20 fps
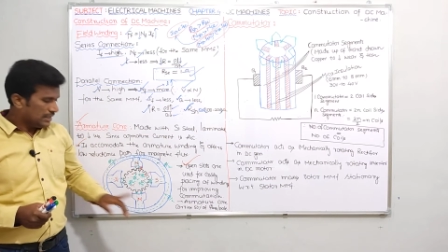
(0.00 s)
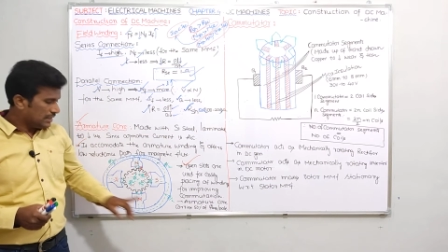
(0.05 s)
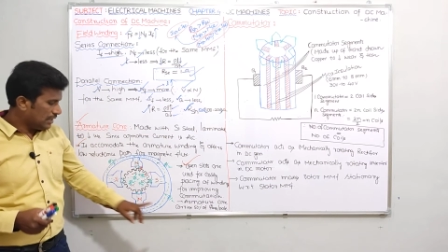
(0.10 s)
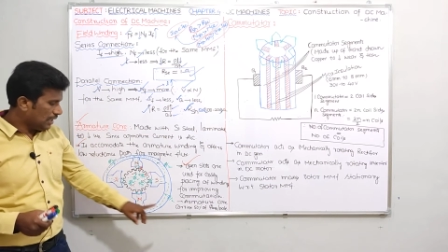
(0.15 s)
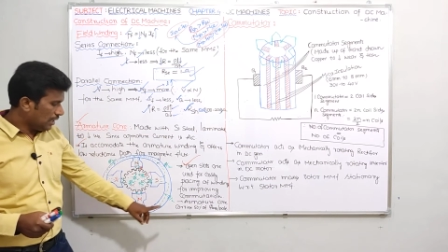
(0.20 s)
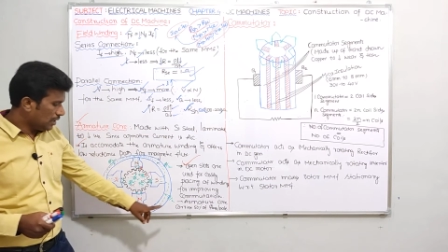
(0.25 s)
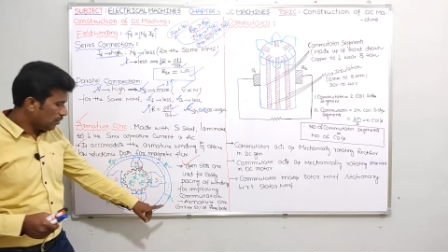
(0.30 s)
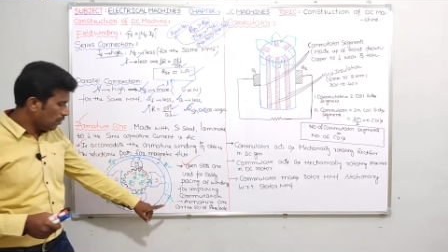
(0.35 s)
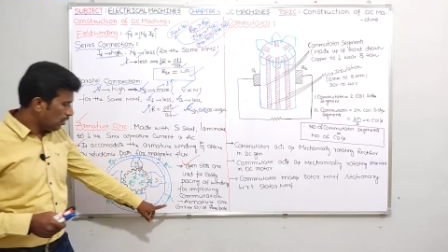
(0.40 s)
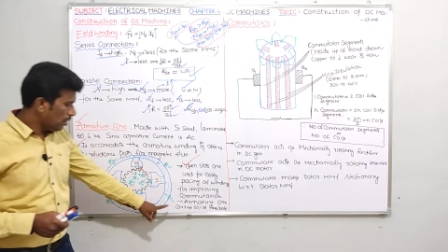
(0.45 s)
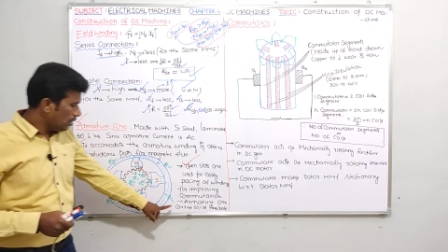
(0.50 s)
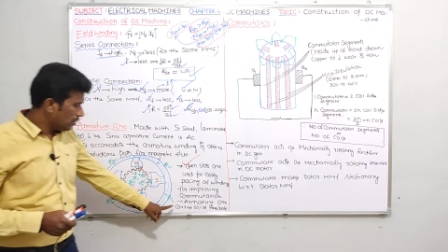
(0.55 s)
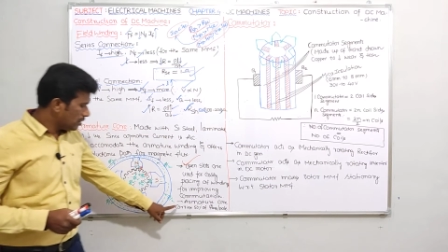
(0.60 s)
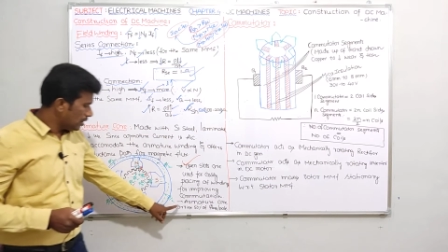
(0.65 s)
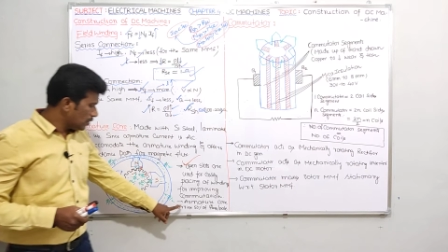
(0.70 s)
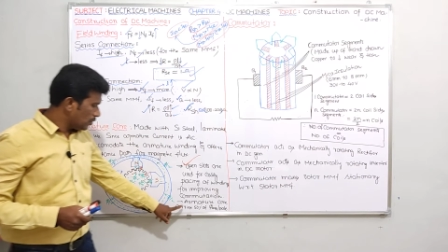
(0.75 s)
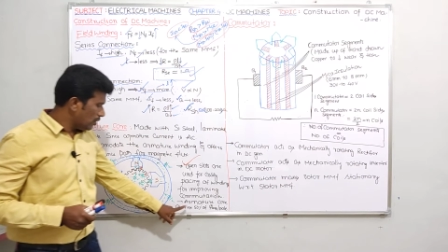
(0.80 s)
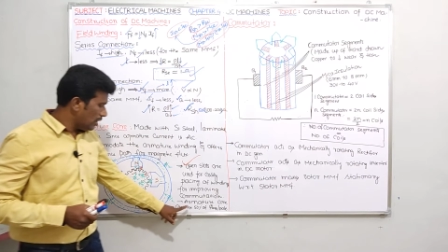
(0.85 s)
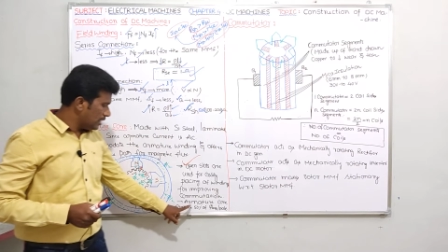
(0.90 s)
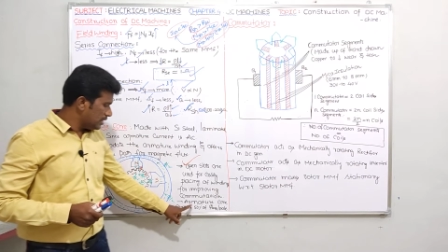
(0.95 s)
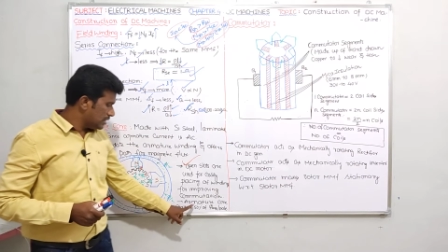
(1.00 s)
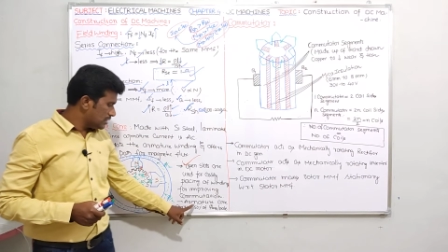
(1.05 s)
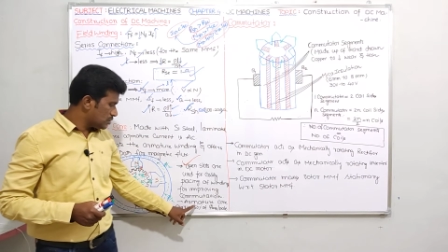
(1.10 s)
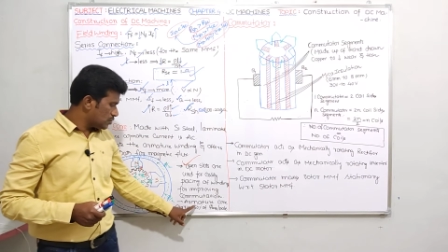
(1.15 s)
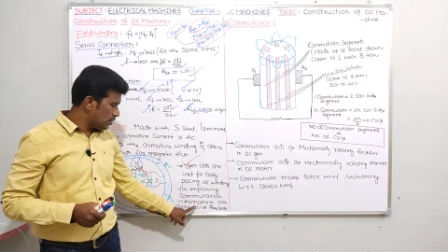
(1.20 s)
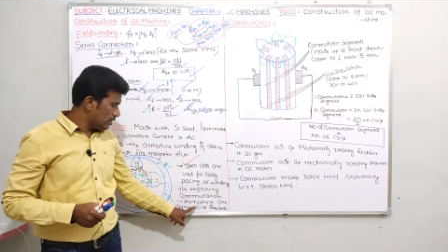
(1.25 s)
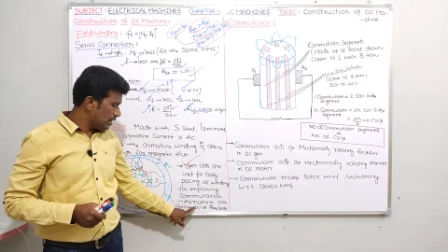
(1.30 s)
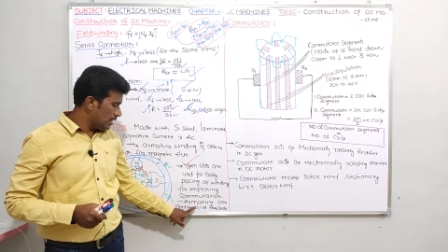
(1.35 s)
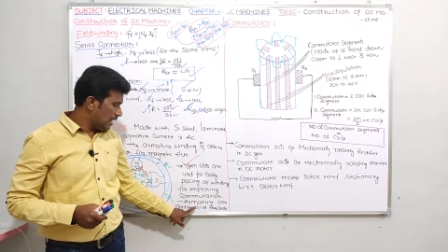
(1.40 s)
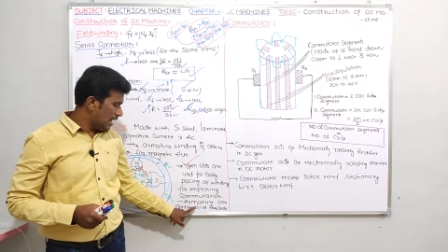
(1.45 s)
That all I just
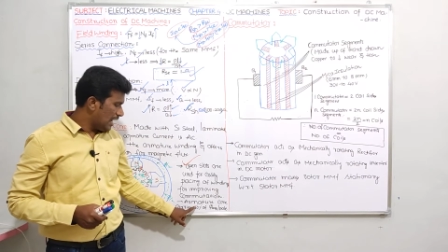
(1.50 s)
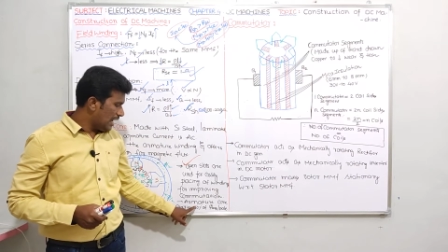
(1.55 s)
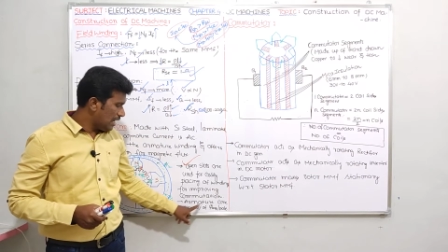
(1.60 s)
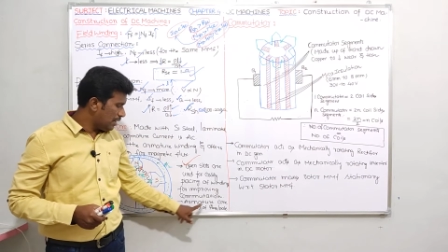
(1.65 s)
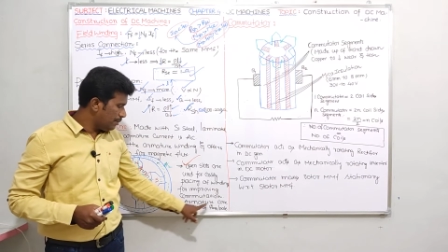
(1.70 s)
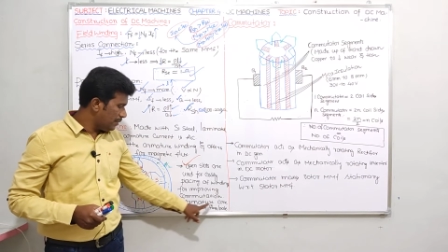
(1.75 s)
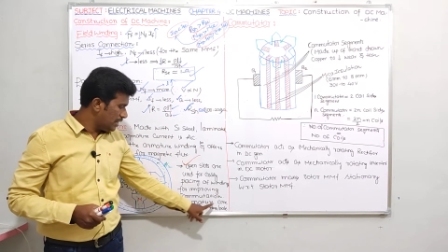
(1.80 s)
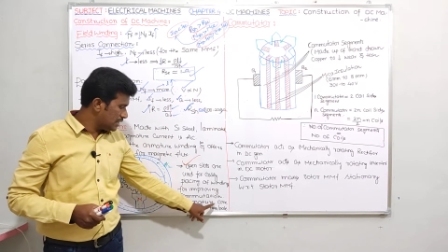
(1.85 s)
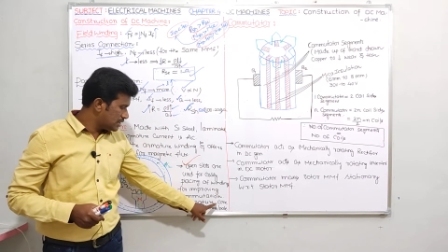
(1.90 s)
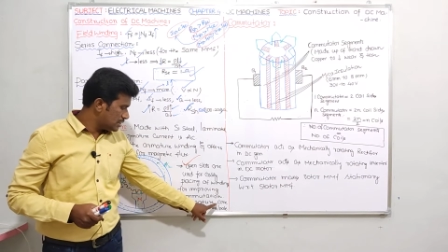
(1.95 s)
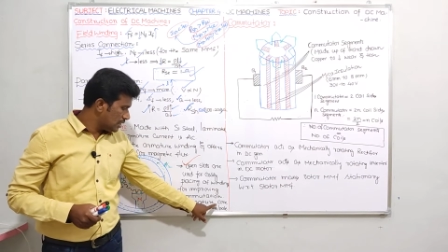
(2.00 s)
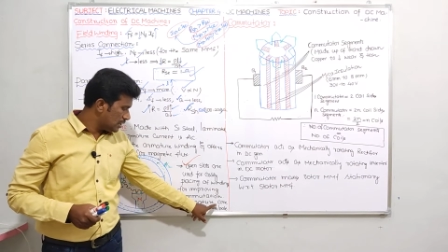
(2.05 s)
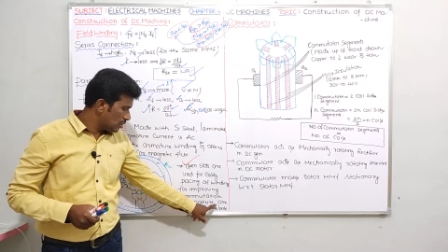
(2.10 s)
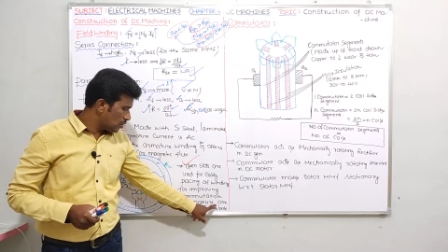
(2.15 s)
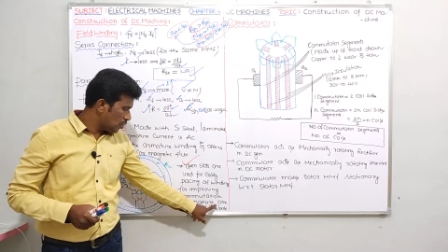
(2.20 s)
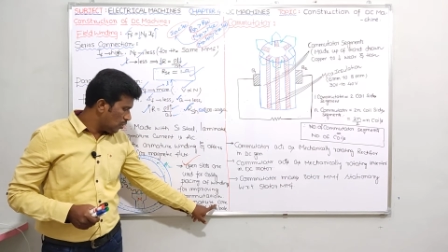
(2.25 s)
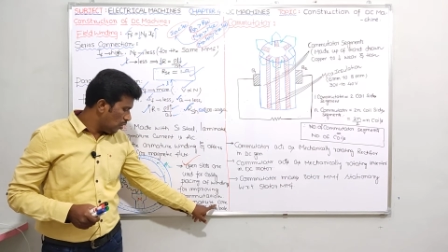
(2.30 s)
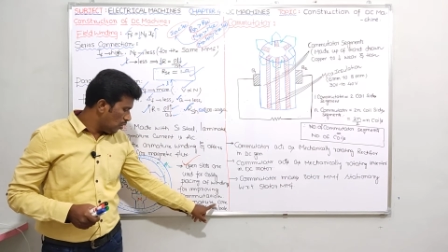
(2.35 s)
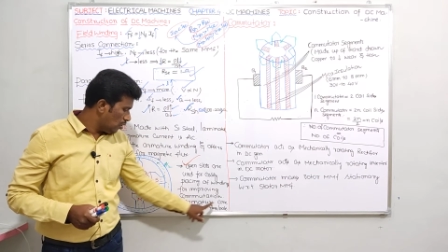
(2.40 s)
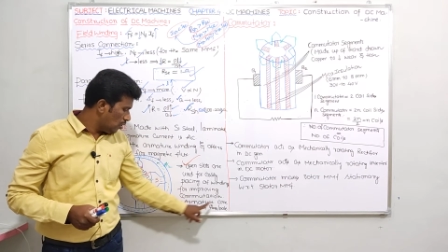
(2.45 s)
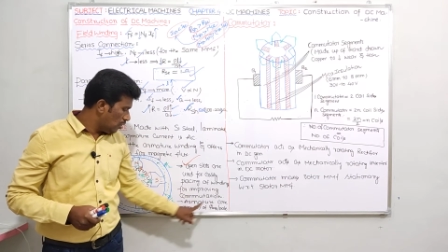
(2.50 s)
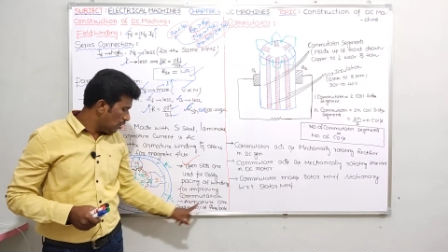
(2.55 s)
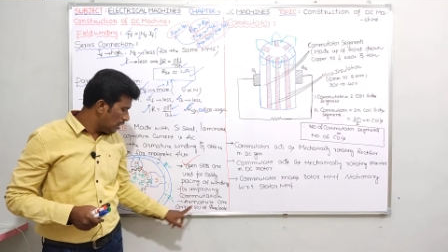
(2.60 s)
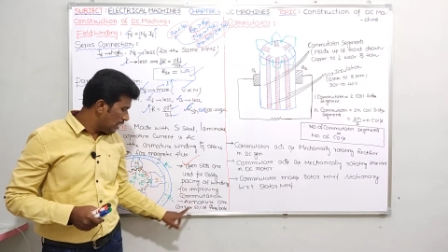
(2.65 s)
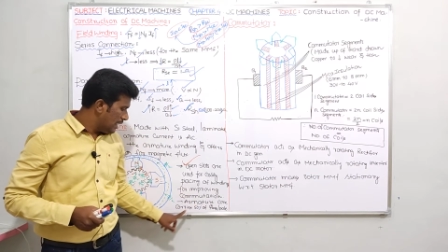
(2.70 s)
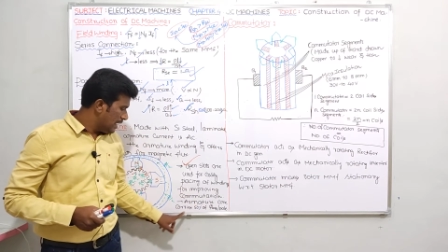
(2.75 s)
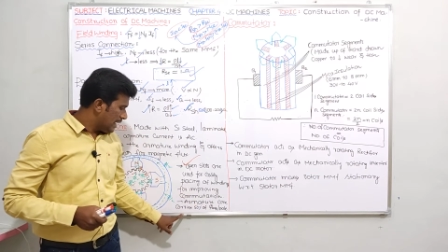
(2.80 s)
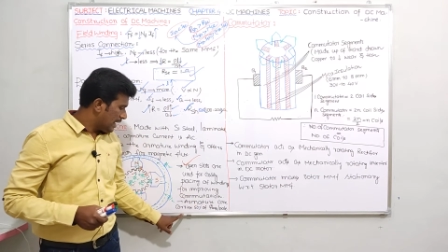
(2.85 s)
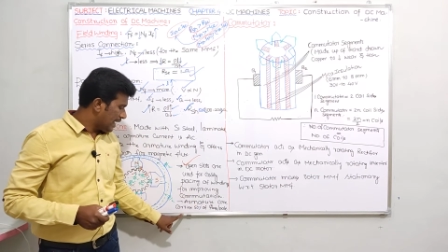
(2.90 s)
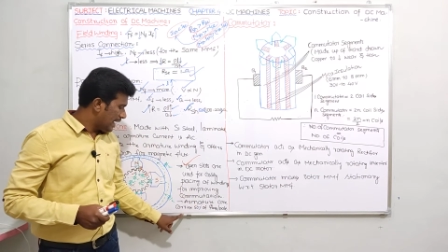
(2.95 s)
wrote here. Armature
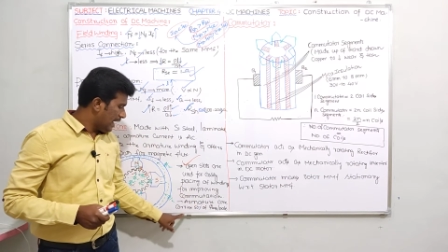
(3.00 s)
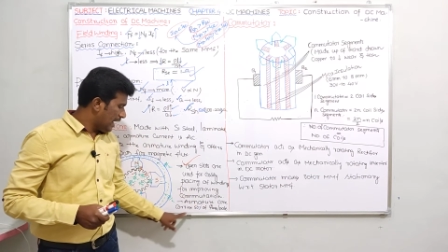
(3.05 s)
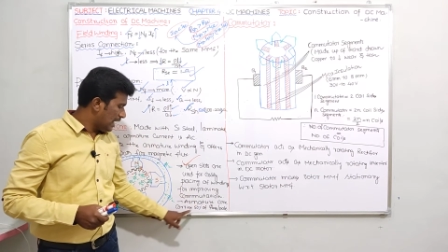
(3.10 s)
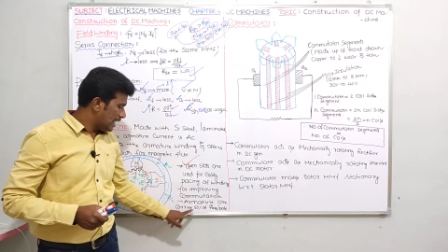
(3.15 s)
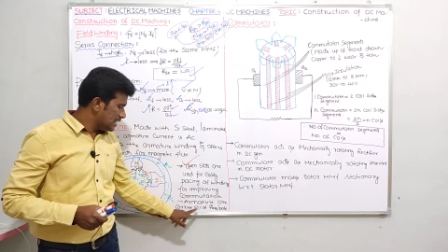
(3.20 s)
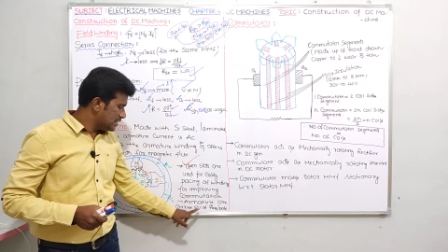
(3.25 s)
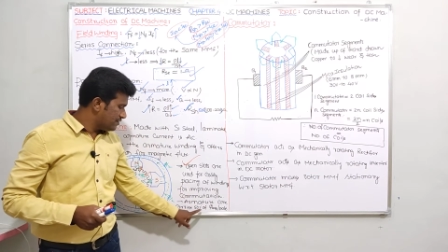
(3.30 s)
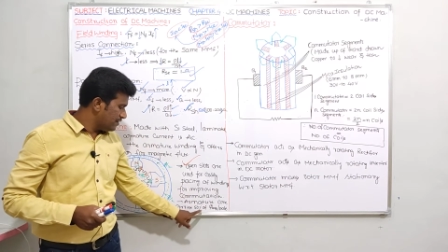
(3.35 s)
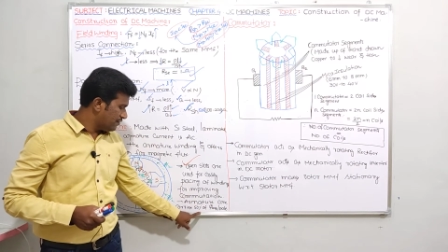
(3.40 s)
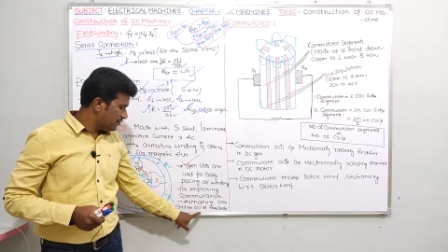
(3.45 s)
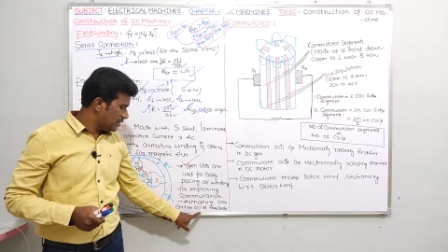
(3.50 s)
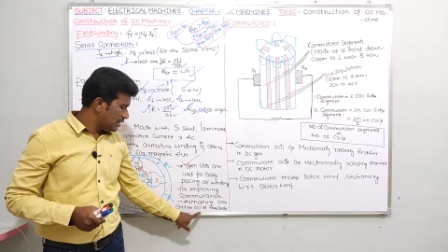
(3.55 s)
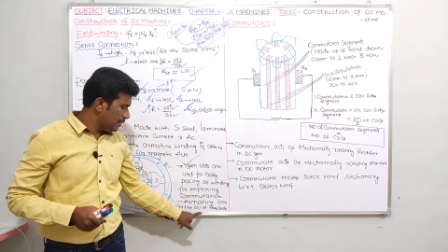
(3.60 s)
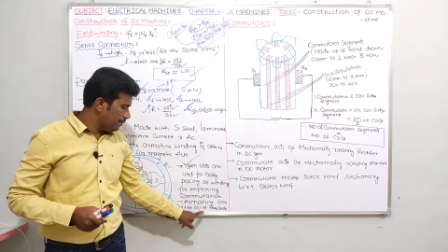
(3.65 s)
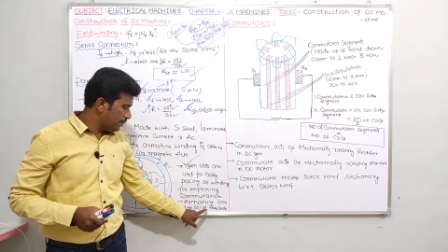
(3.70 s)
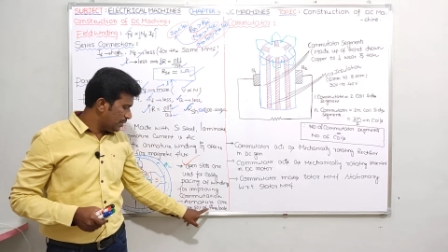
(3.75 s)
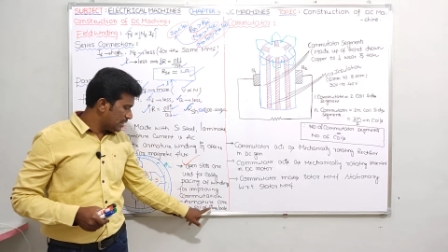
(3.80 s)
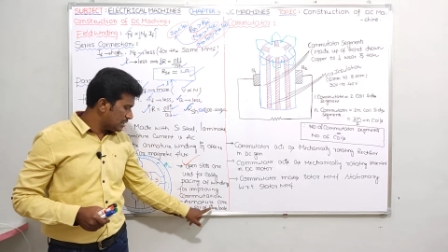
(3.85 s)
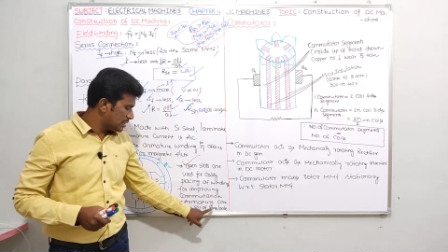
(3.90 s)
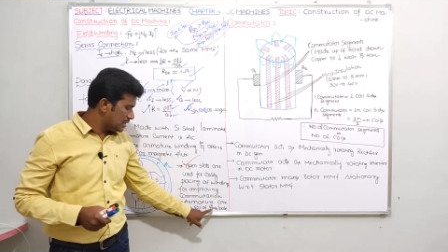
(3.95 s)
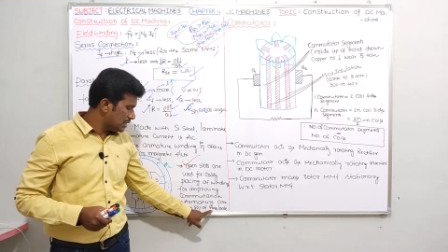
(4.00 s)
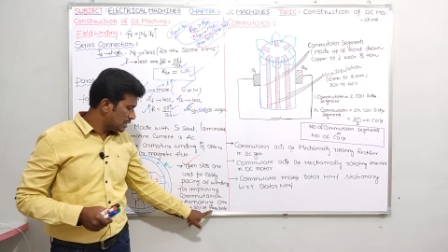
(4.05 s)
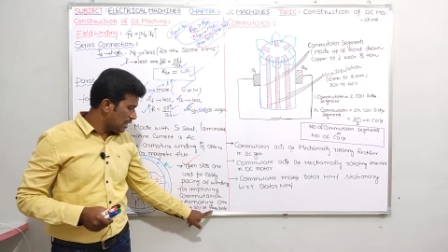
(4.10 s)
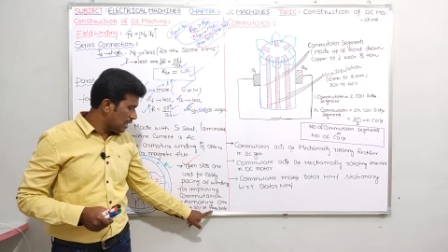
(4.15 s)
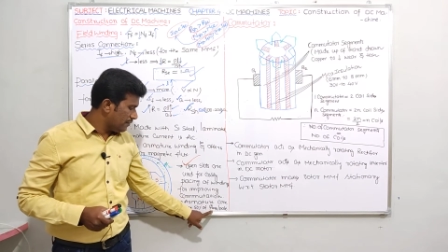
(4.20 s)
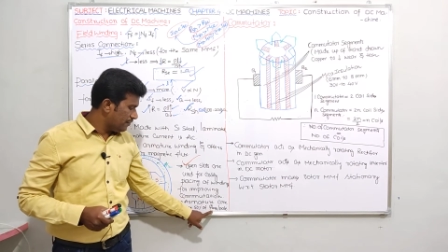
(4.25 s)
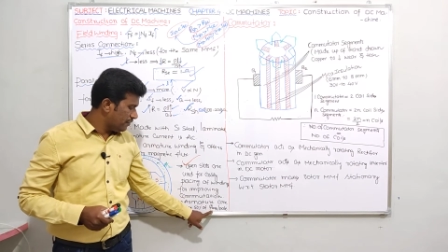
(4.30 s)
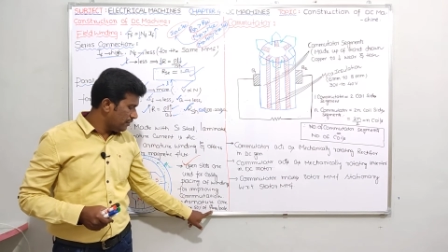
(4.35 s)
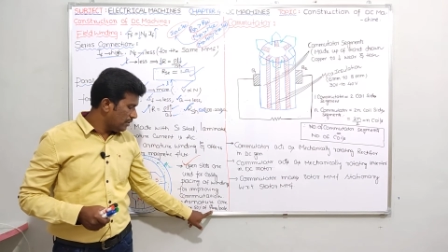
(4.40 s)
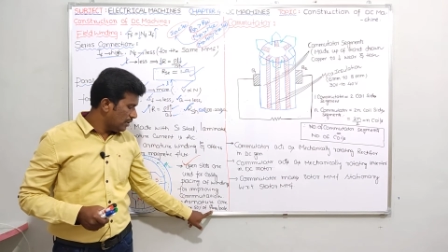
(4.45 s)
core carries 50%
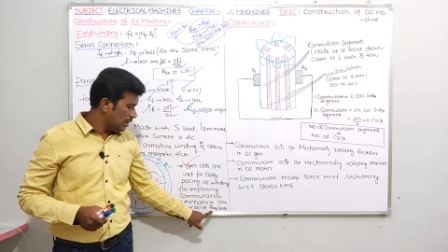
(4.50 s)
of